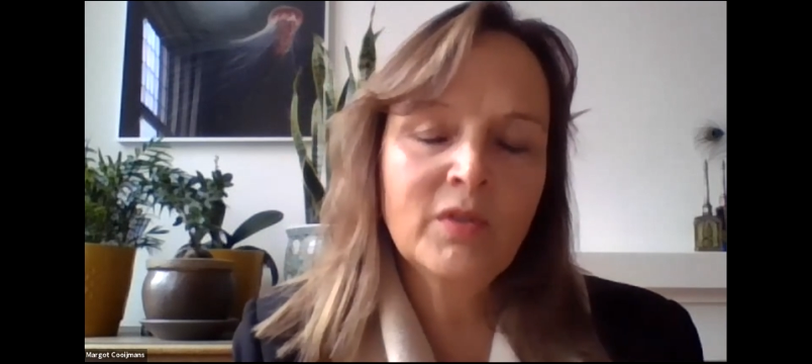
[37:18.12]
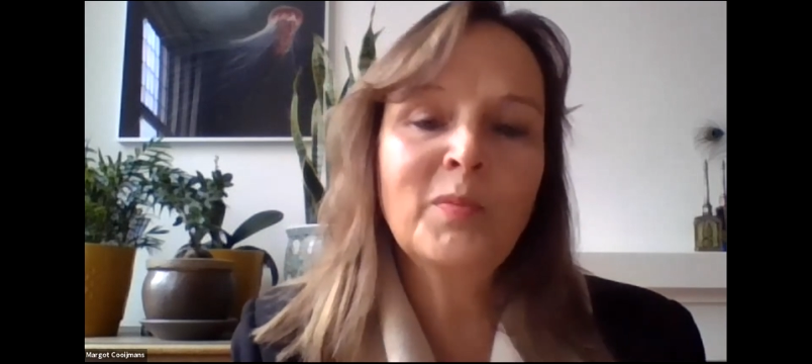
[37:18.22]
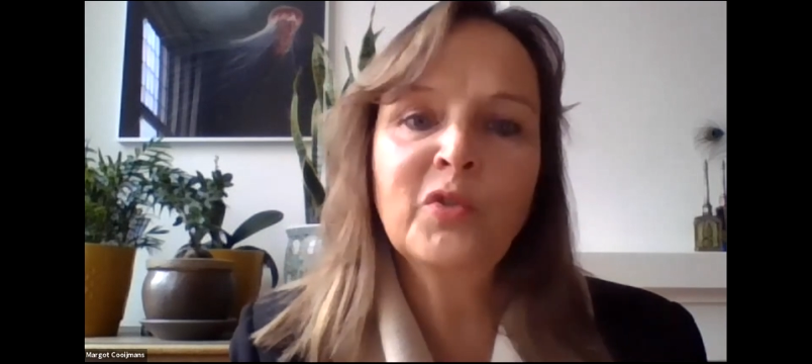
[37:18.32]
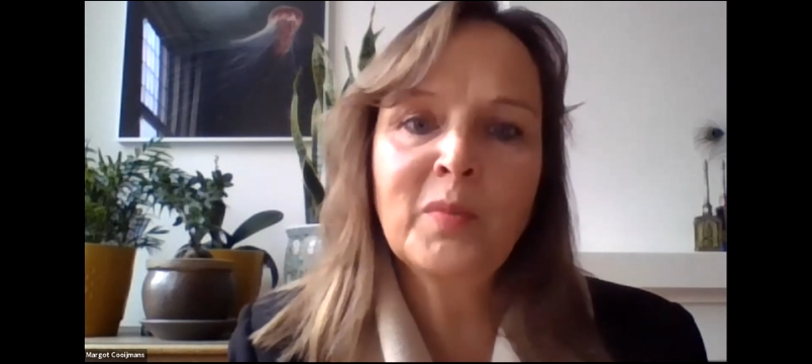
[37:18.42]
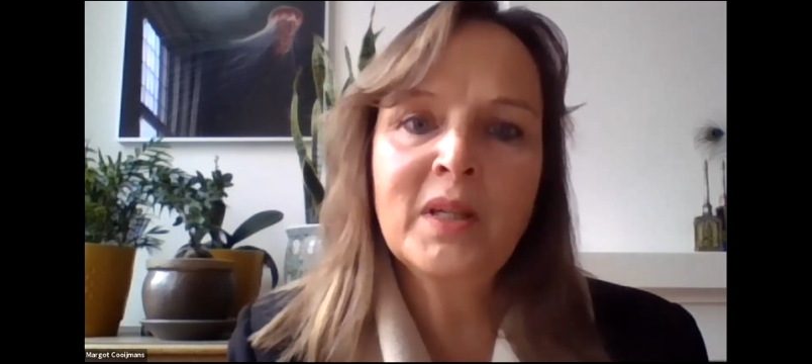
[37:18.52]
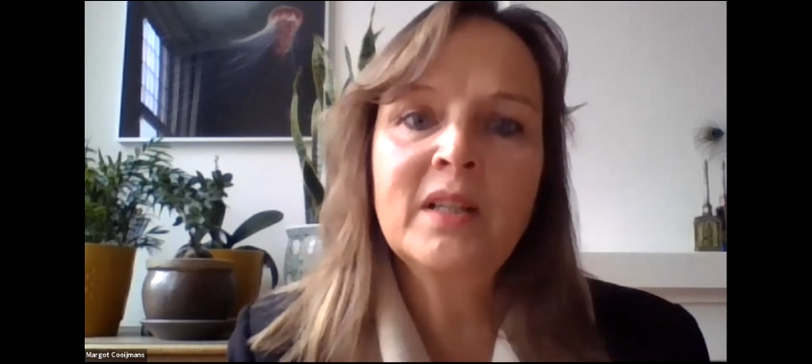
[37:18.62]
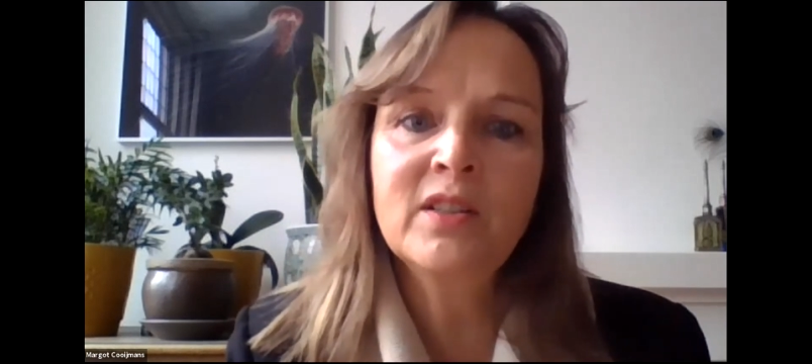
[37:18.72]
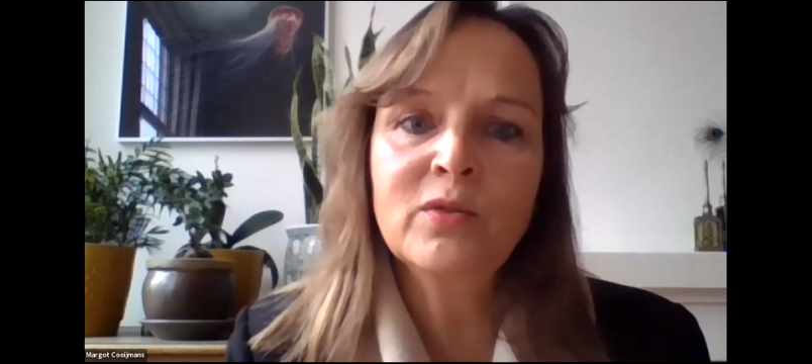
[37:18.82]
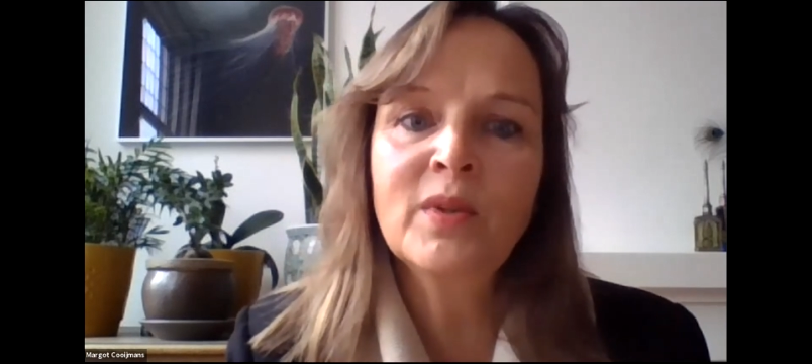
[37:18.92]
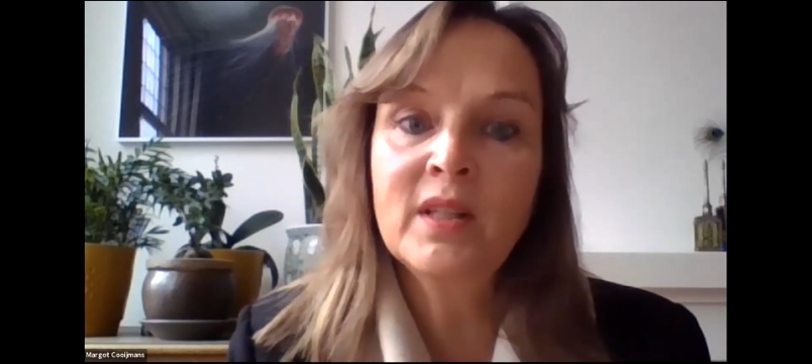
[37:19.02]

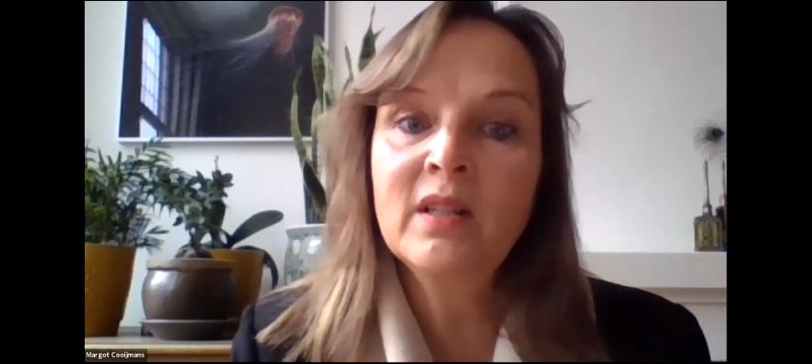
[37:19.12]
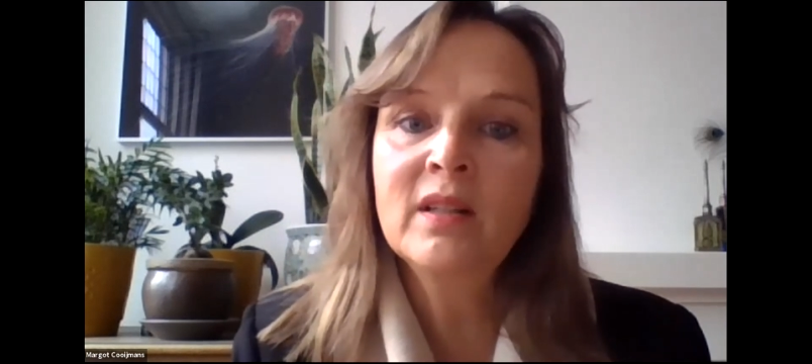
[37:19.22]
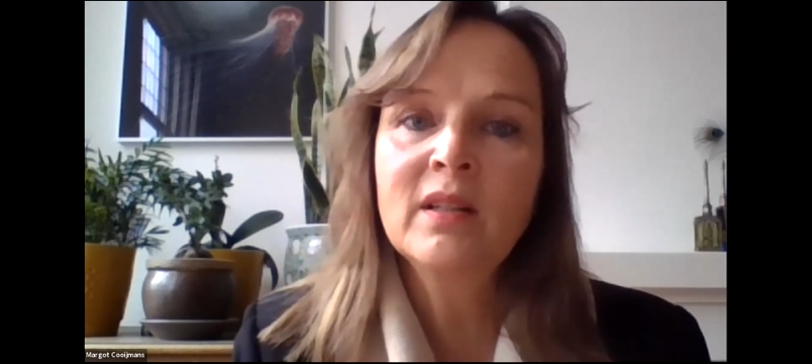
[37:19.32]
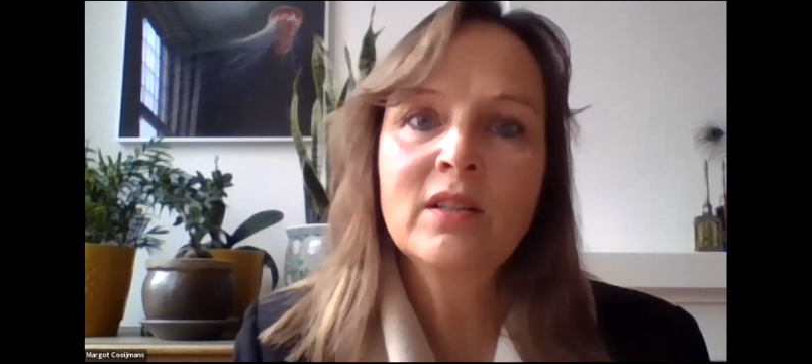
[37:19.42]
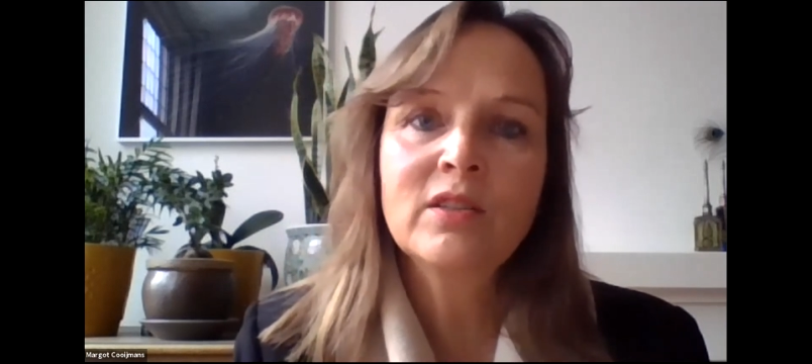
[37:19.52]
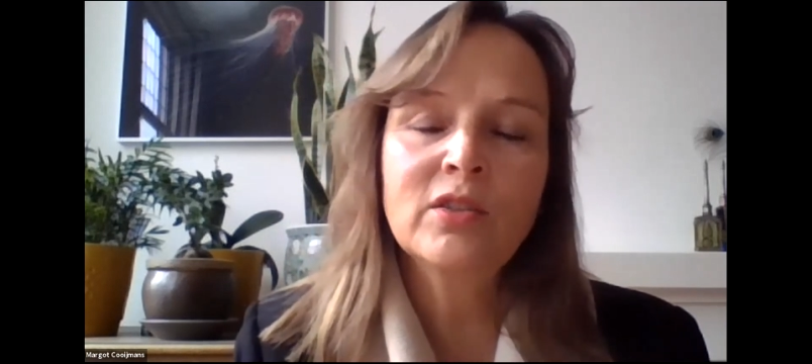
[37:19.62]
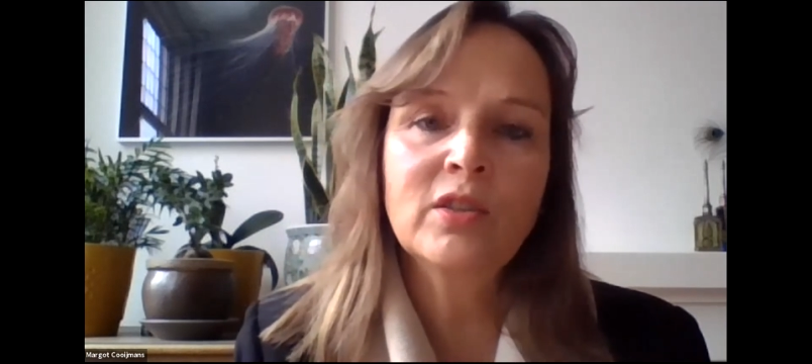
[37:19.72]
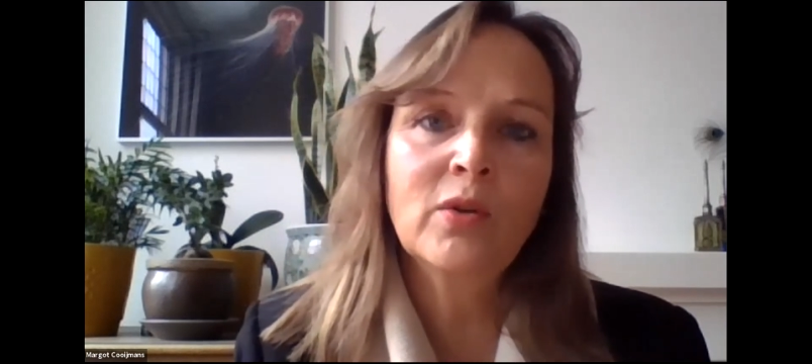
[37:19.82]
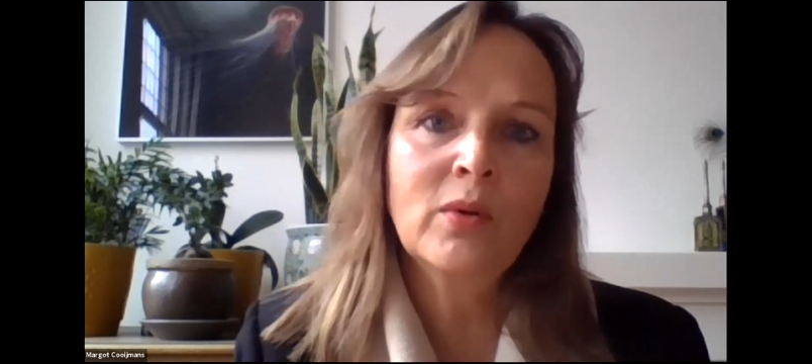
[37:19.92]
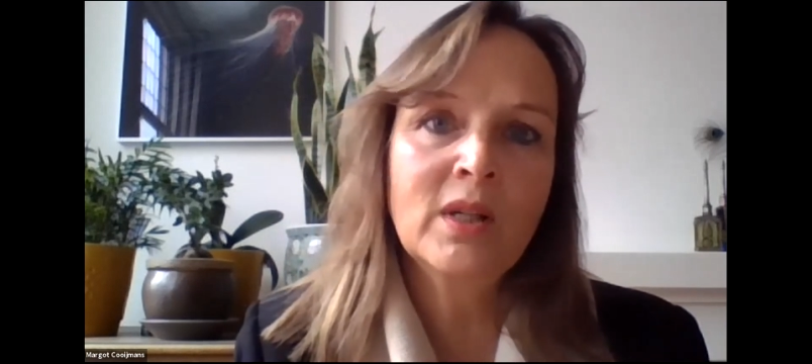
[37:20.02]
responsibilities within such
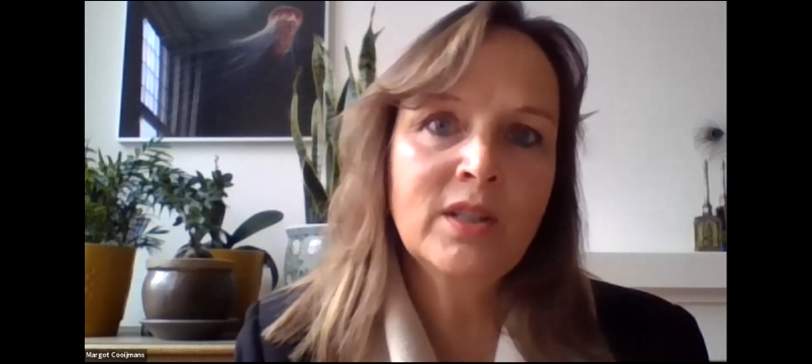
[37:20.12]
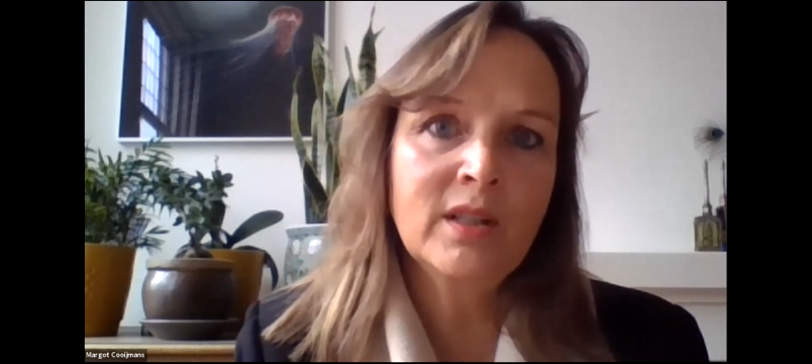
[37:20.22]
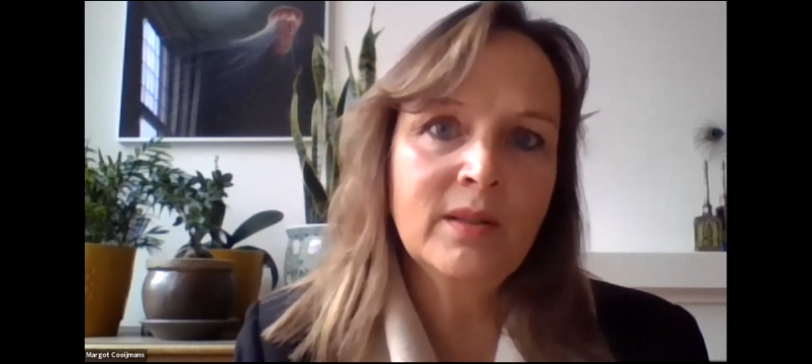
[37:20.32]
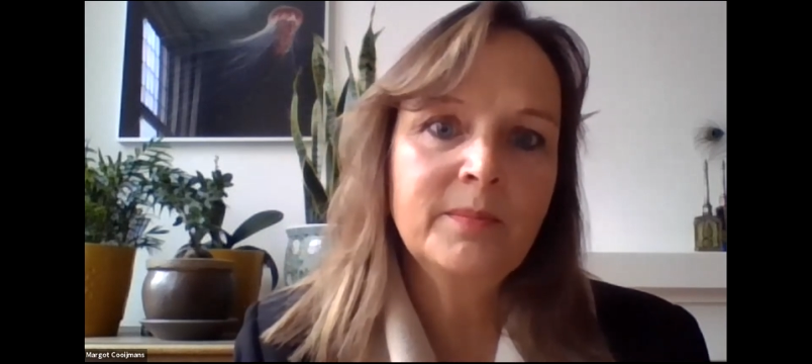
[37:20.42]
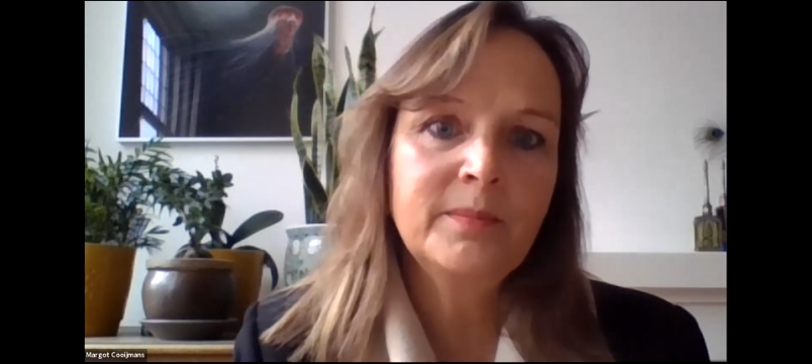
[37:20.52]
a coalition.